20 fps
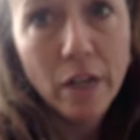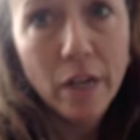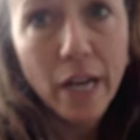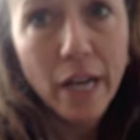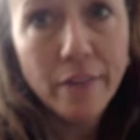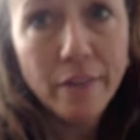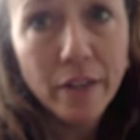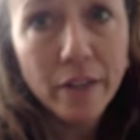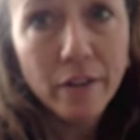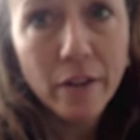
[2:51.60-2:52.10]

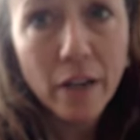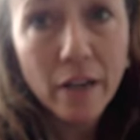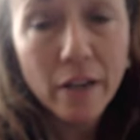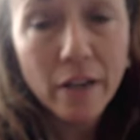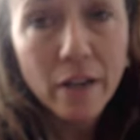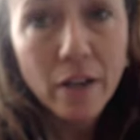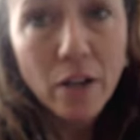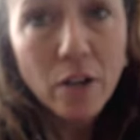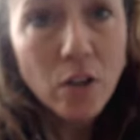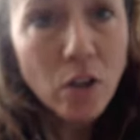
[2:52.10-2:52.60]
and they,
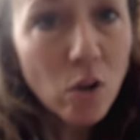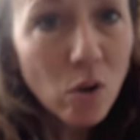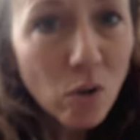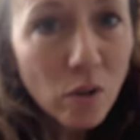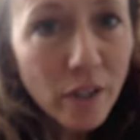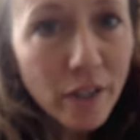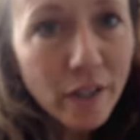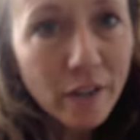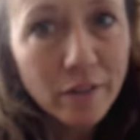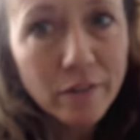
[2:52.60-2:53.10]
you know,
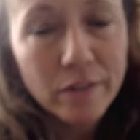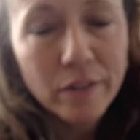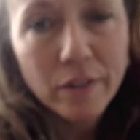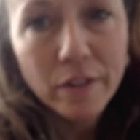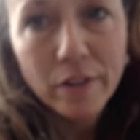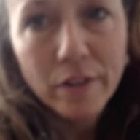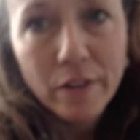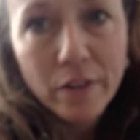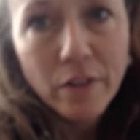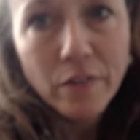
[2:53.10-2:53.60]
like
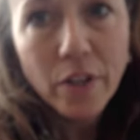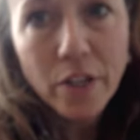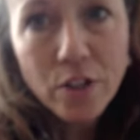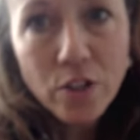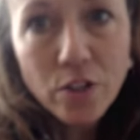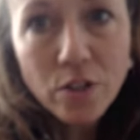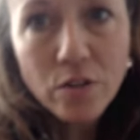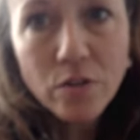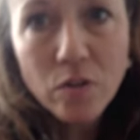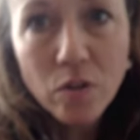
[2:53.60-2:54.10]
they
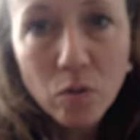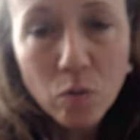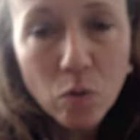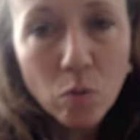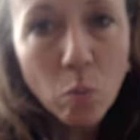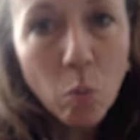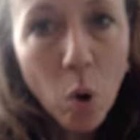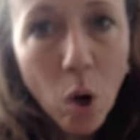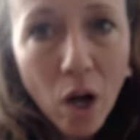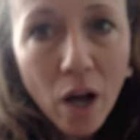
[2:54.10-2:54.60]
just
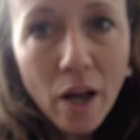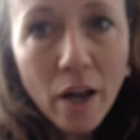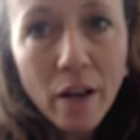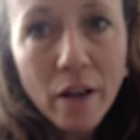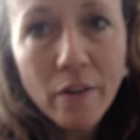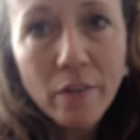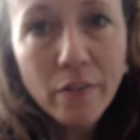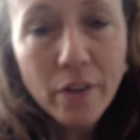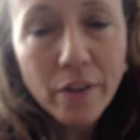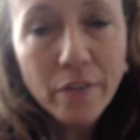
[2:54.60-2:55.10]
want.
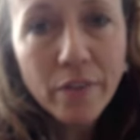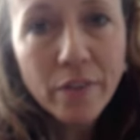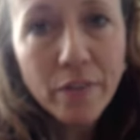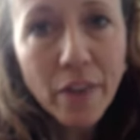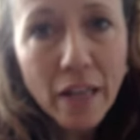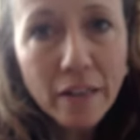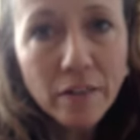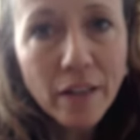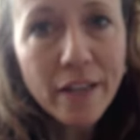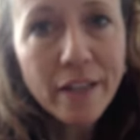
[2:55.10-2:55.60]

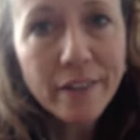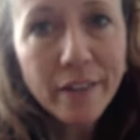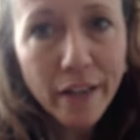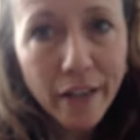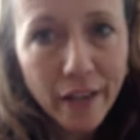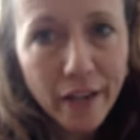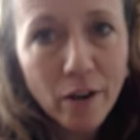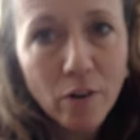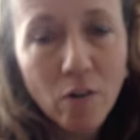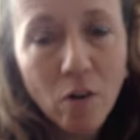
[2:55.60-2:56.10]
They like the
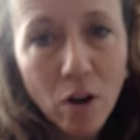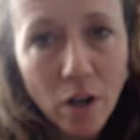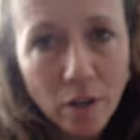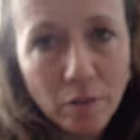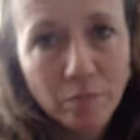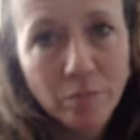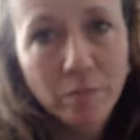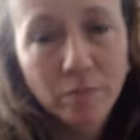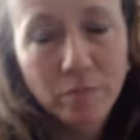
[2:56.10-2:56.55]
air on them.